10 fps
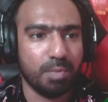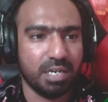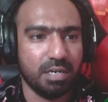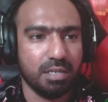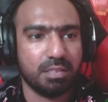
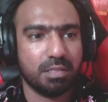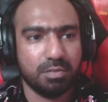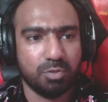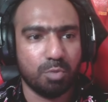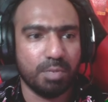health.
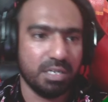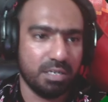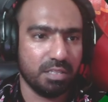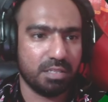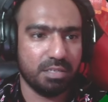Normal
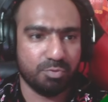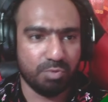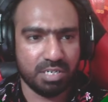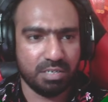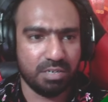health is
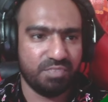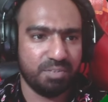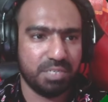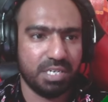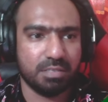
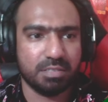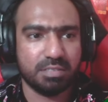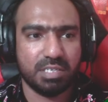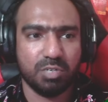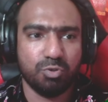150 and the
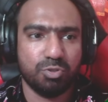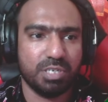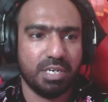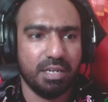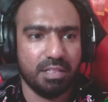secured
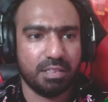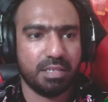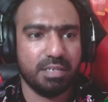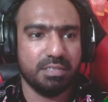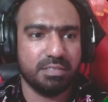health
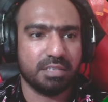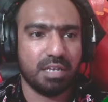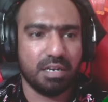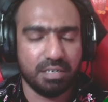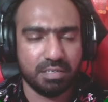is
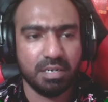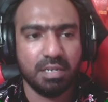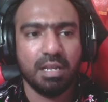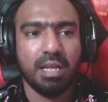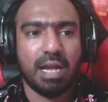100.
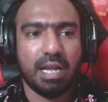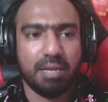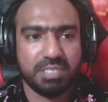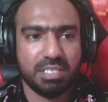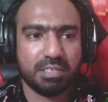I have
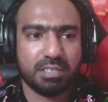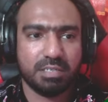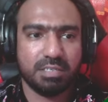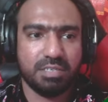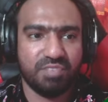
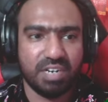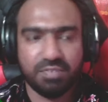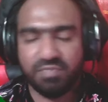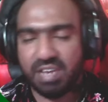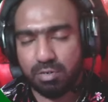selected defined
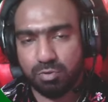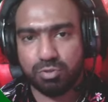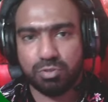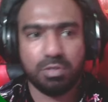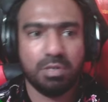
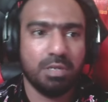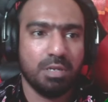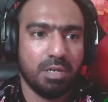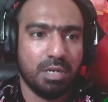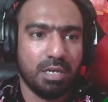values
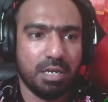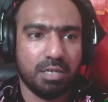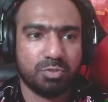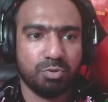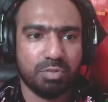
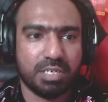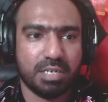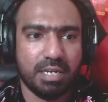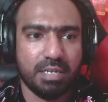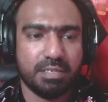so that
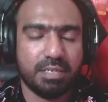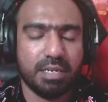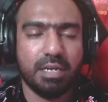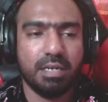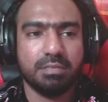I
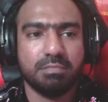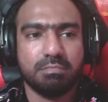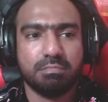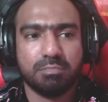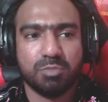can
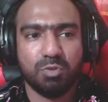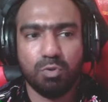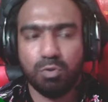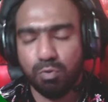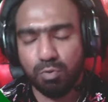
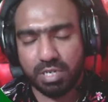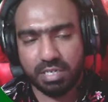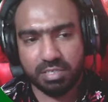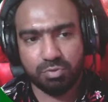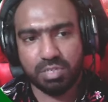look
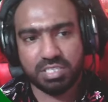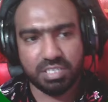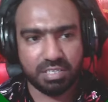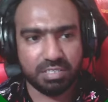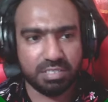into the cheat
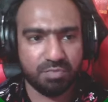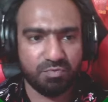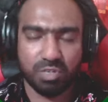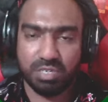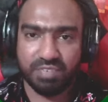engine
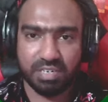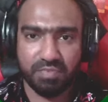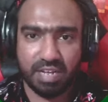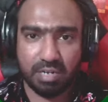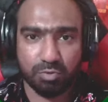for defined
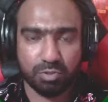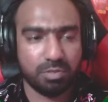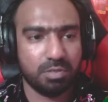values.